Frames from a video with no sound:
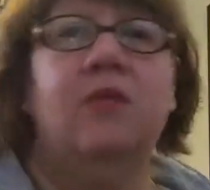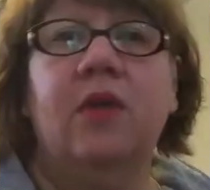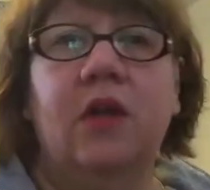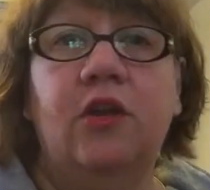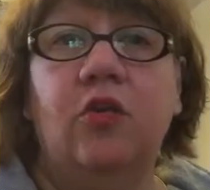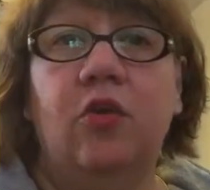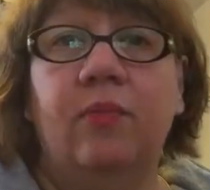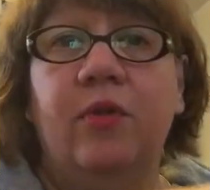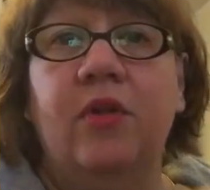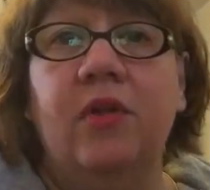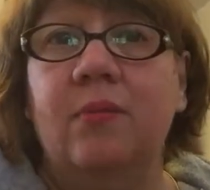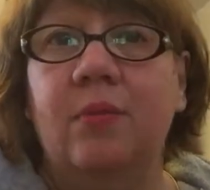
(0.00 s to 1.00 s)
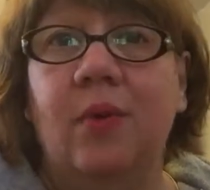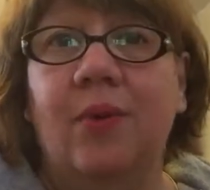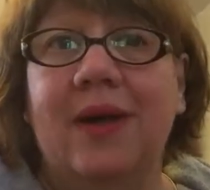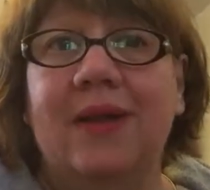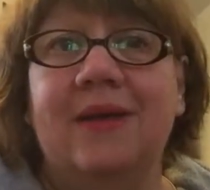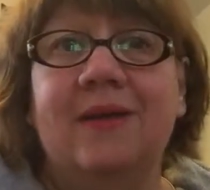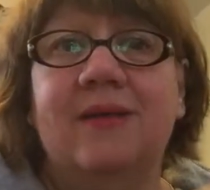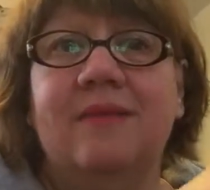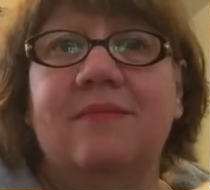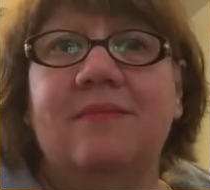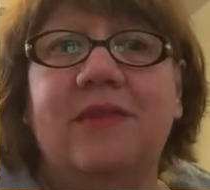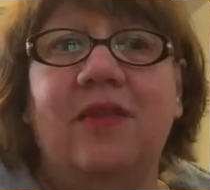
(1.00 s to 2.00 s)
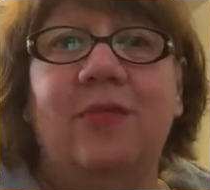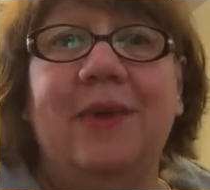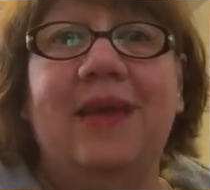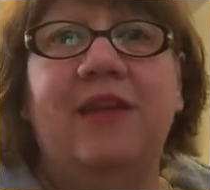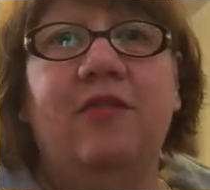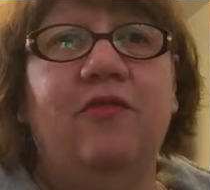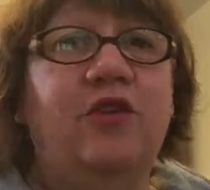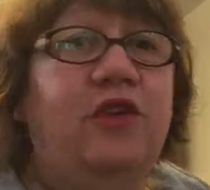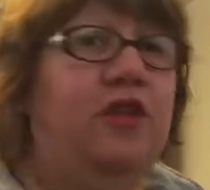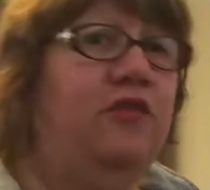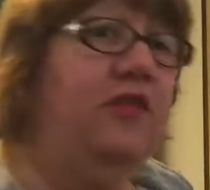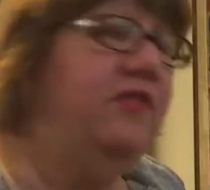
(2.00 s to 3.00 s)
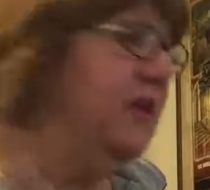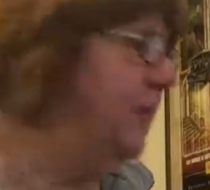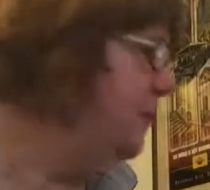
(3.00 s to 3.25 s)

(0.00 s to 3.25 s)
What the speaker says: Adorable Moana duffel bag for $1.50.